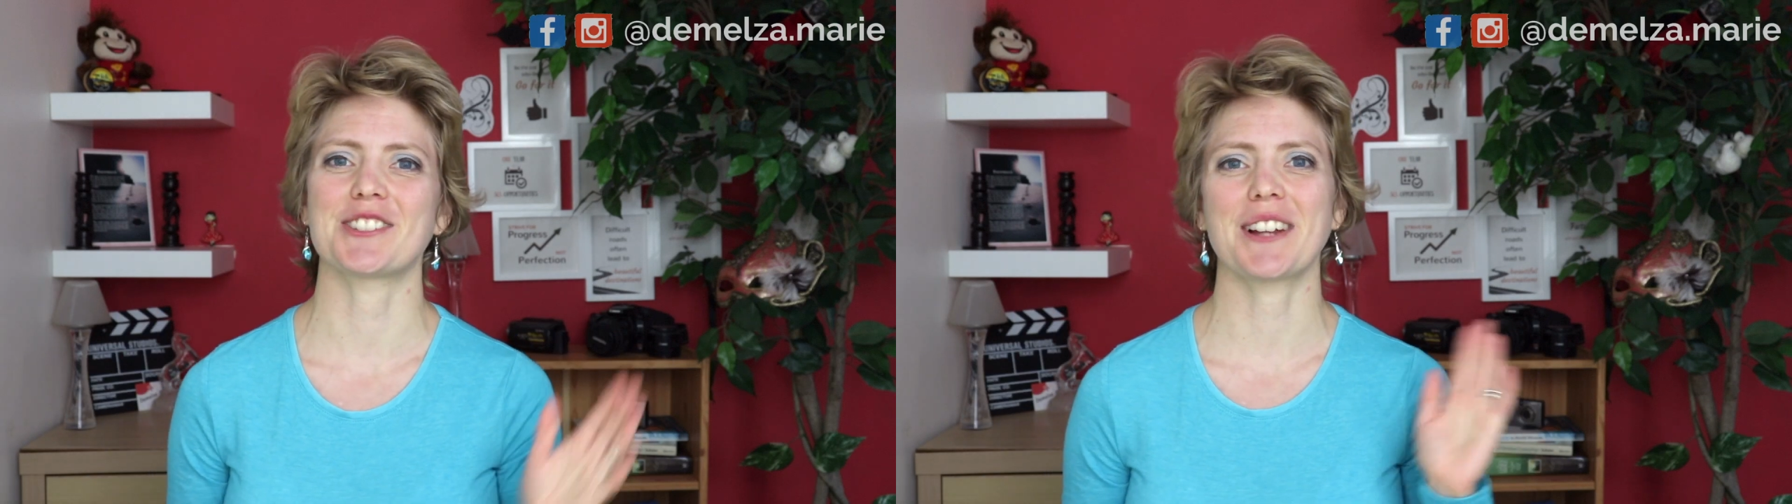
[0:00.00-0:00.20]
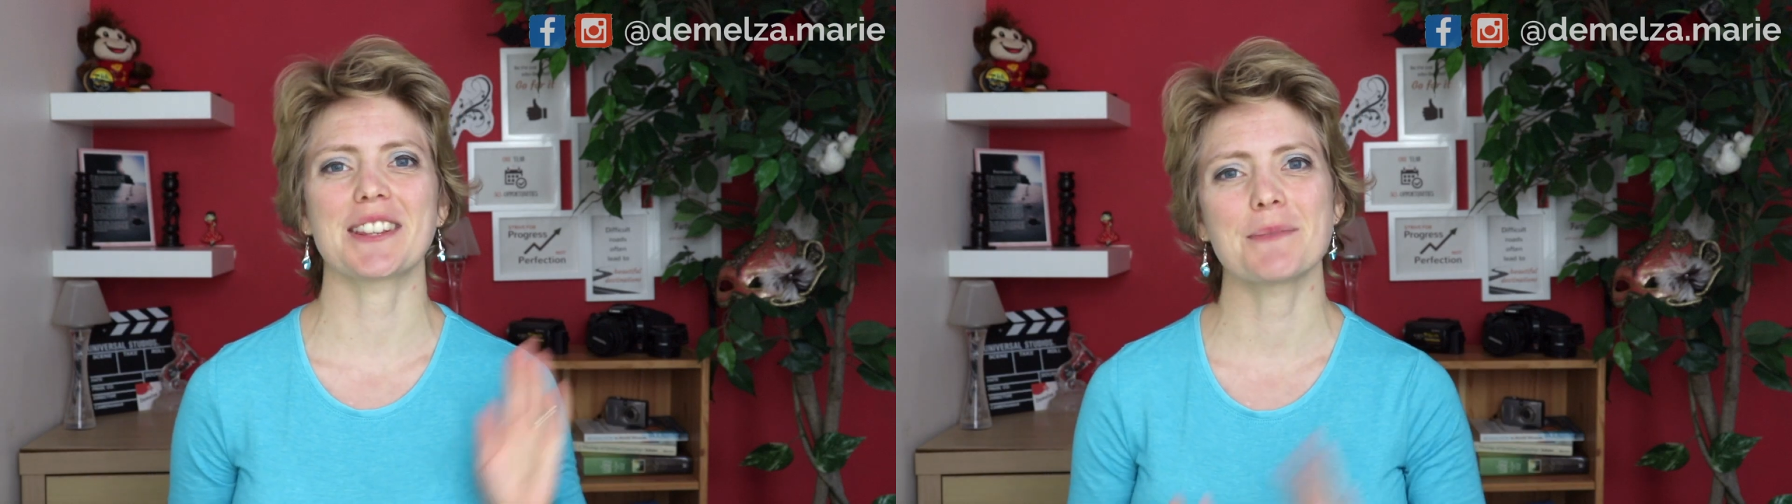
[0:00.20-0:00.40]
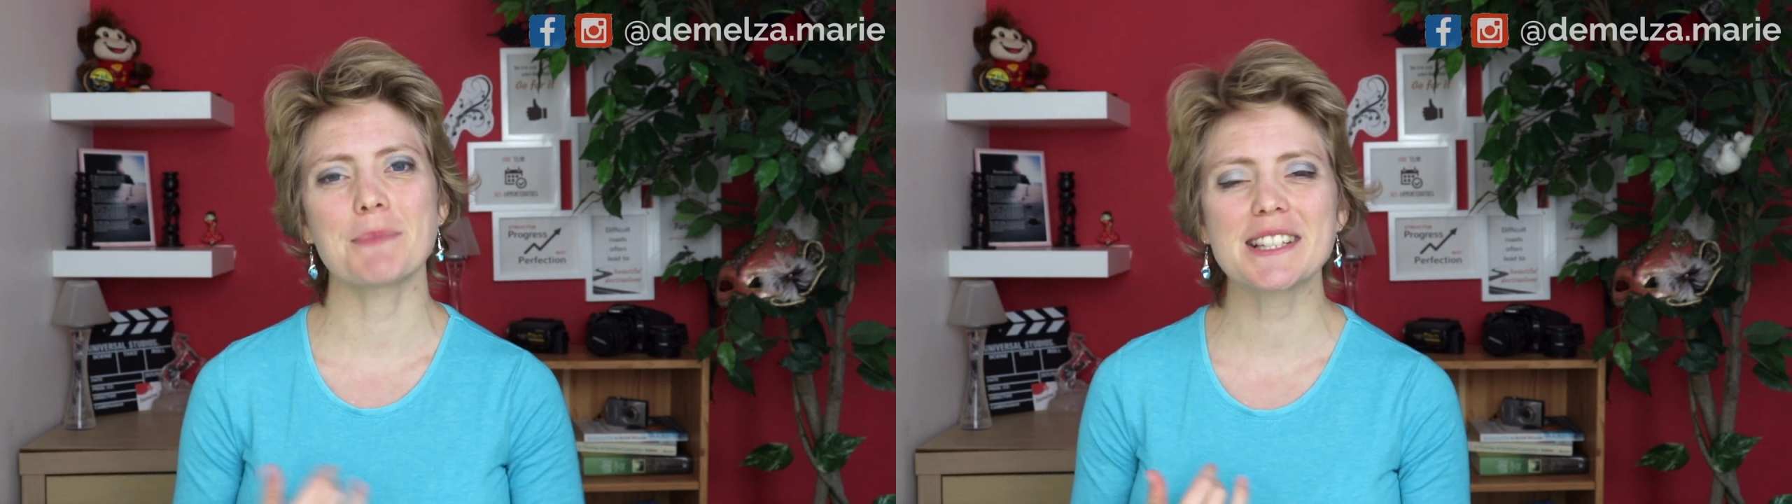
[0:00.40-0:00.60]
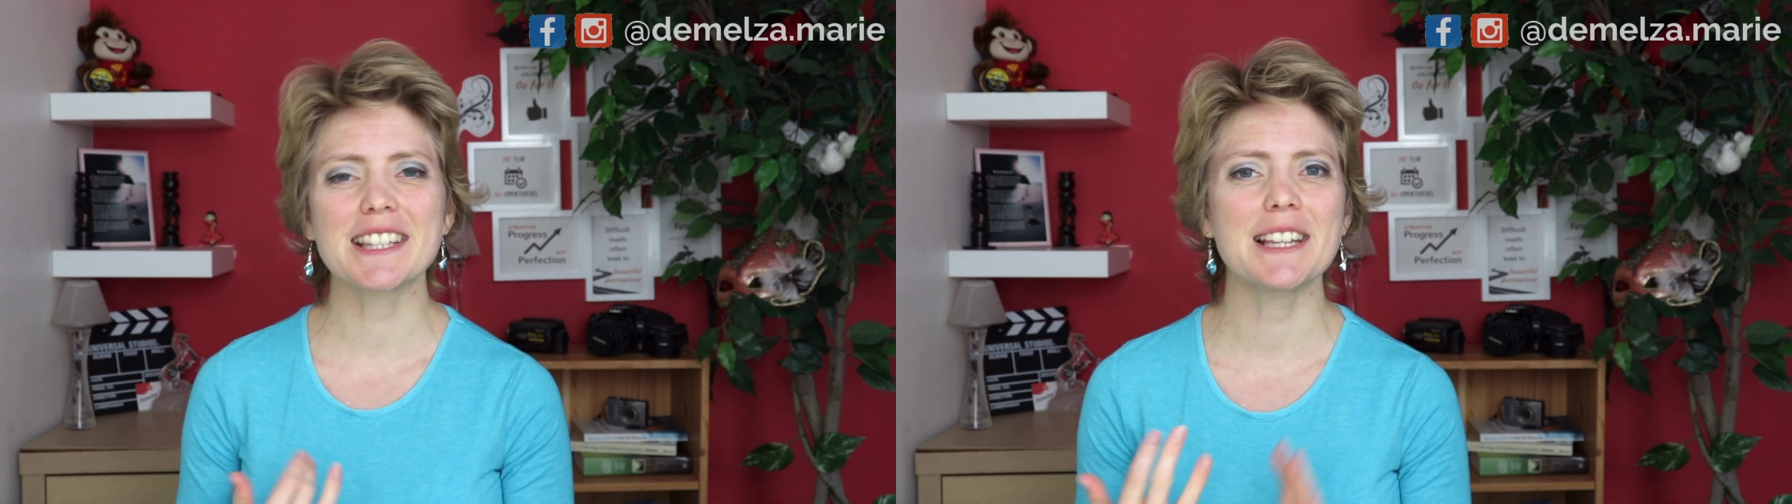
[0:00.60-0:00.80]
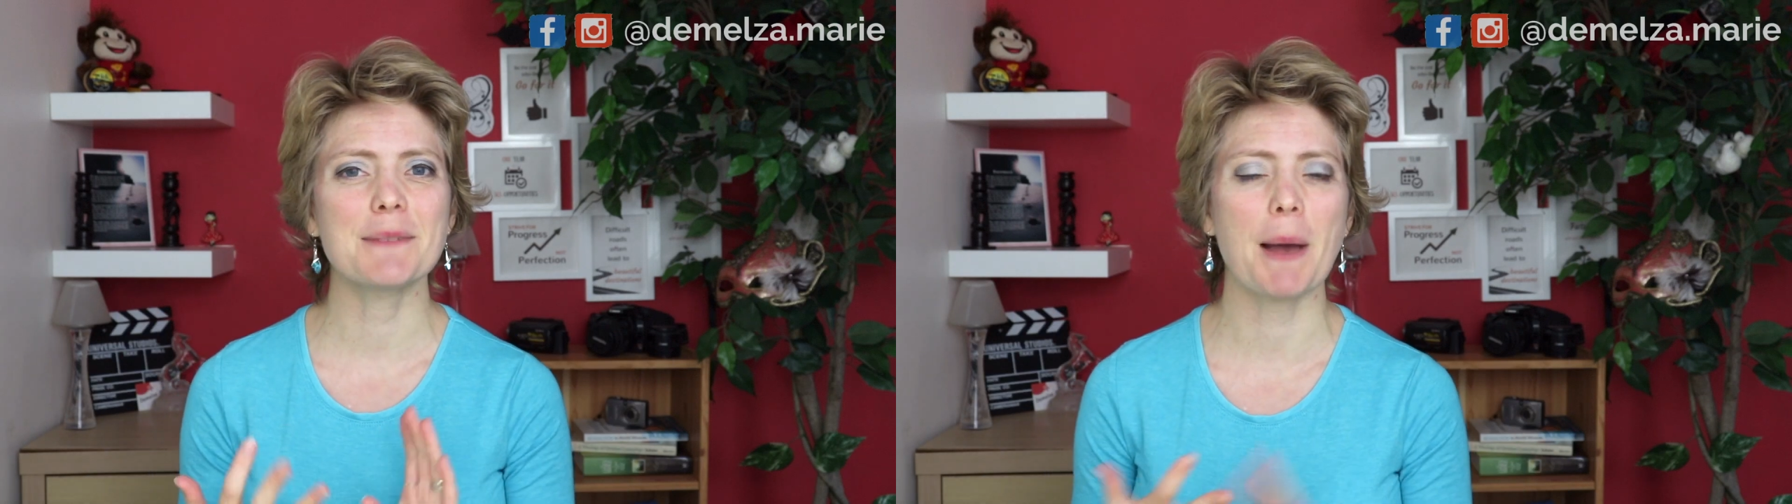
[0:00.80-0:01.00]
Do you like the
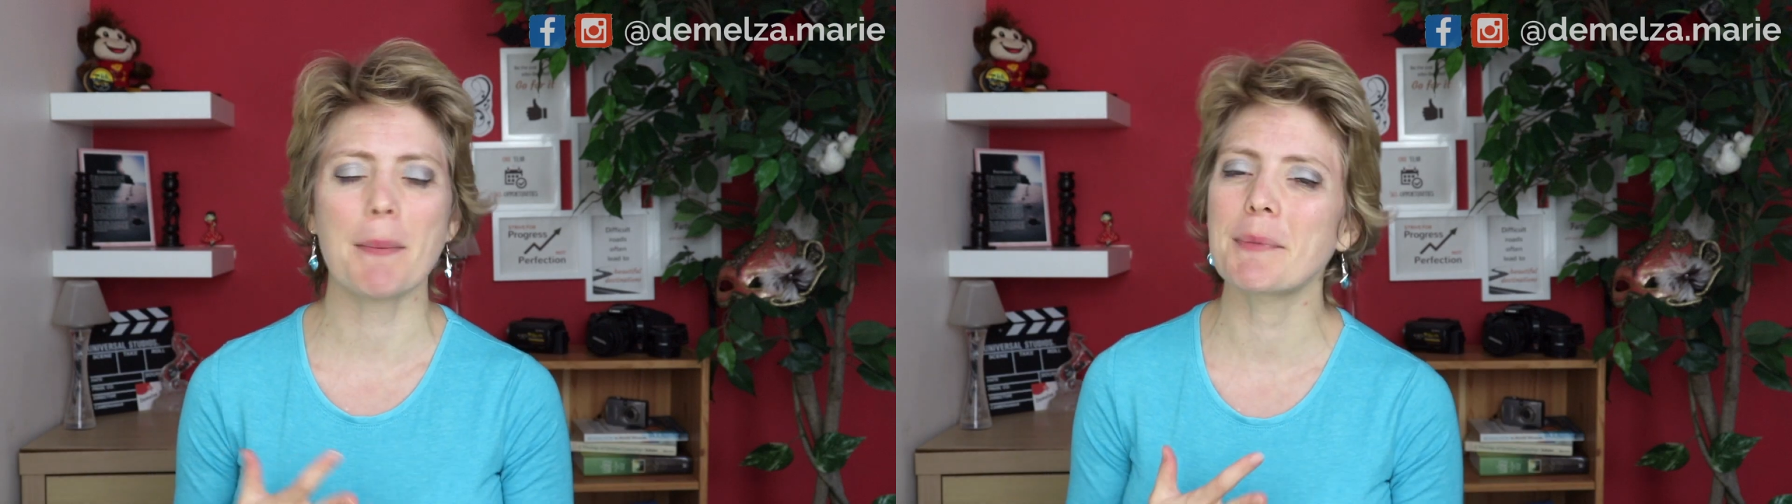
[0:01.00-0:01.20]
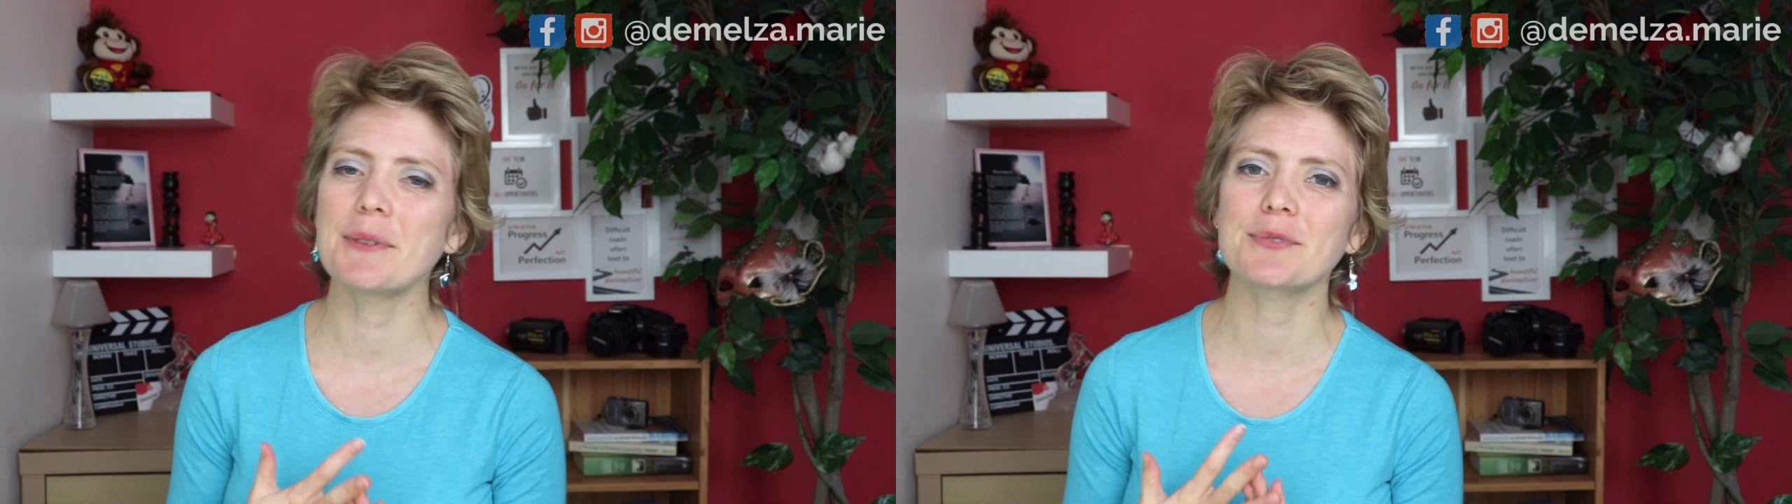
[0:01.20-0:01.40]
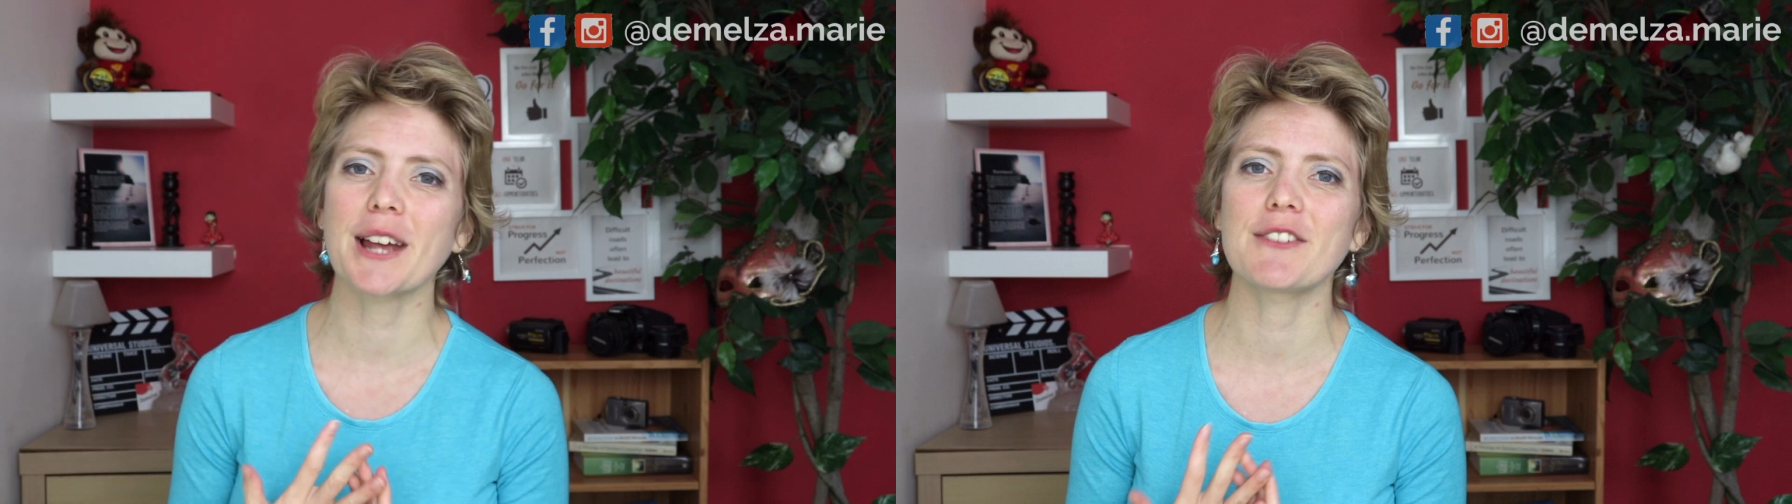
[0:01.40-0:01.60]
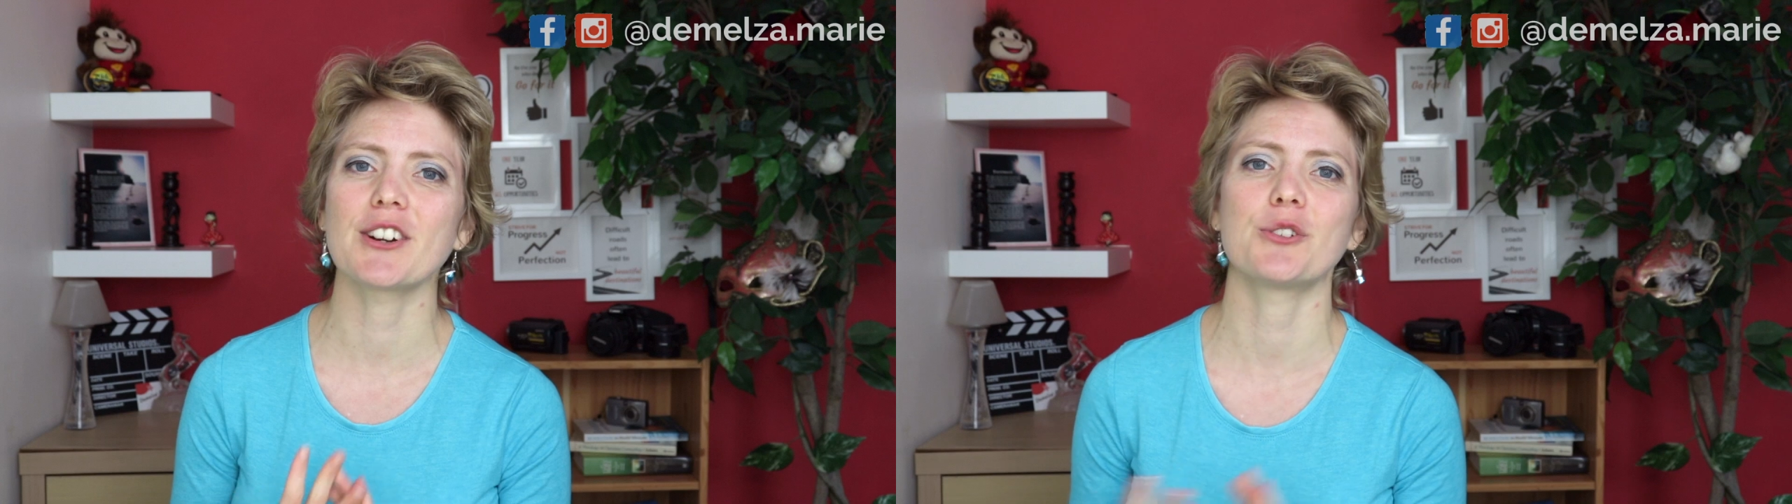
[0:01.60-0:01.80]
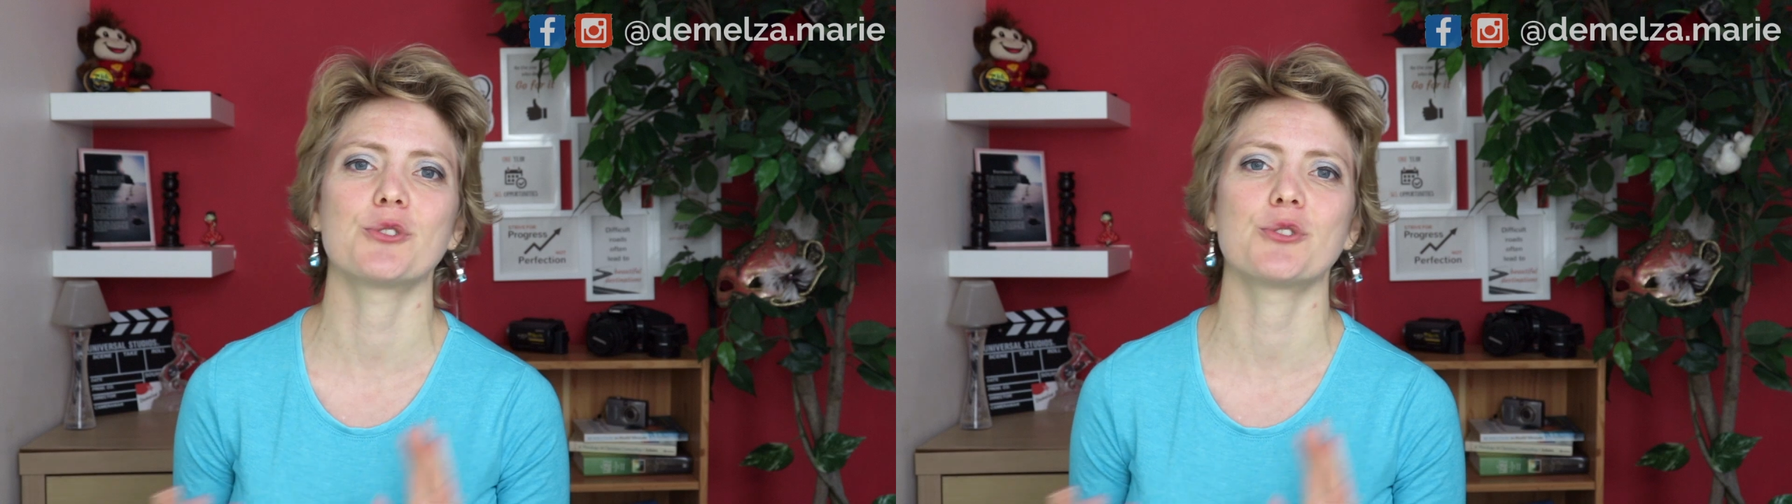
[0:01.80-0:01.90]
minty peppermint flavor,